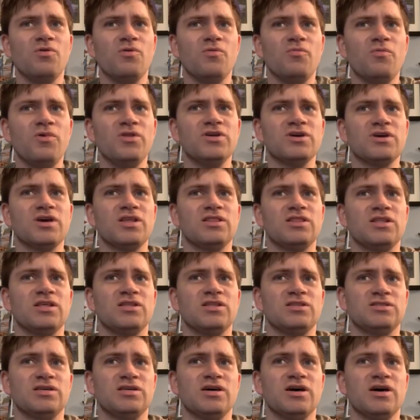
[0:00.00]
we look at the
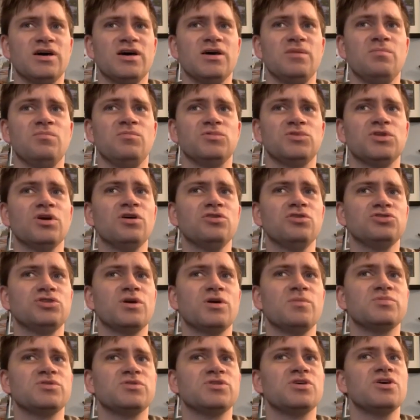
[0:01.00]
time Donald
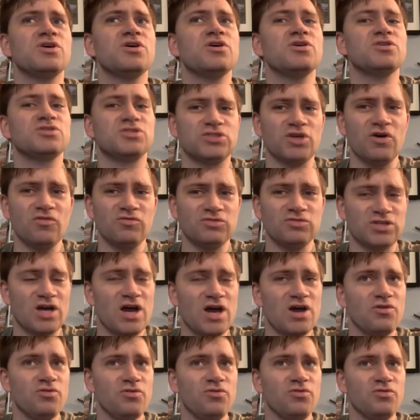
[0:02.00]
Trump's
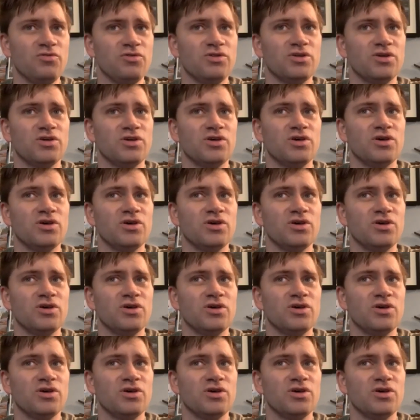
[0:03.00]
self-titled